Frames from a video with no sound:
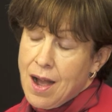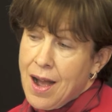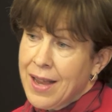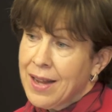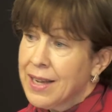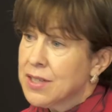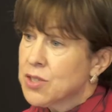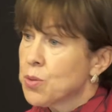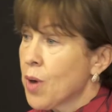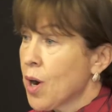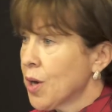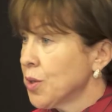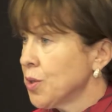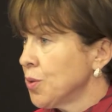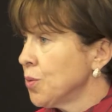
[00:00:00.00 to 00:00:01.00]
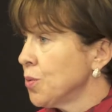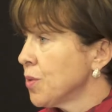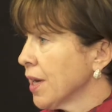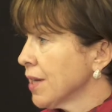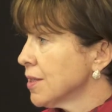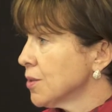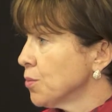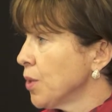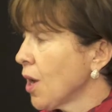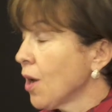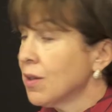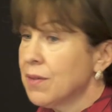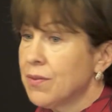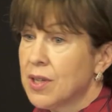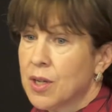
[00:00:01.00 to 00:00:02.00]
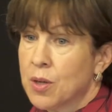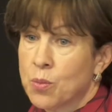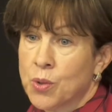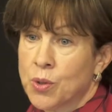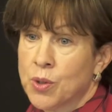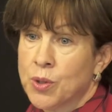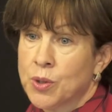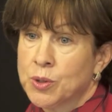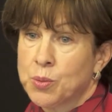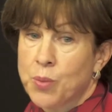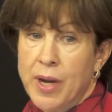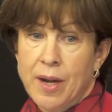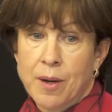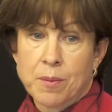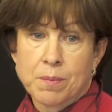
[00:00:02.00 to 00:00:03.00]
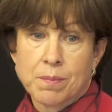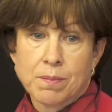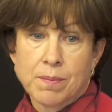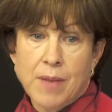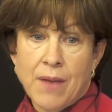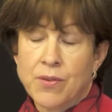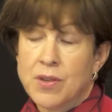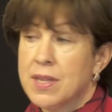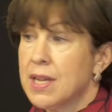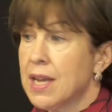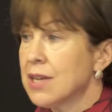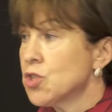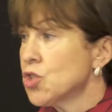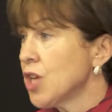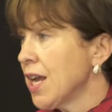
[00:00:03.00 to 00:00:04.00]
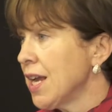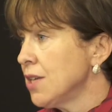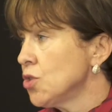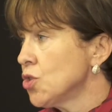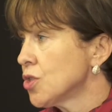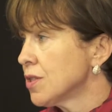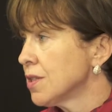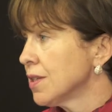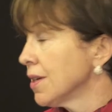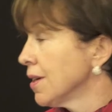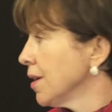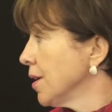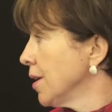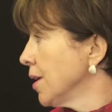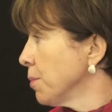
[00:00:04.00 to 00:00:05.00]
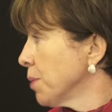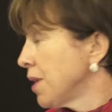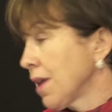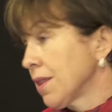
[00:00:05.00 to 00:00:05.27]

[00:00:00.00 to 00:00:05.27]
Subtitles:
I like to argue that we are living in a world where everything has changed, but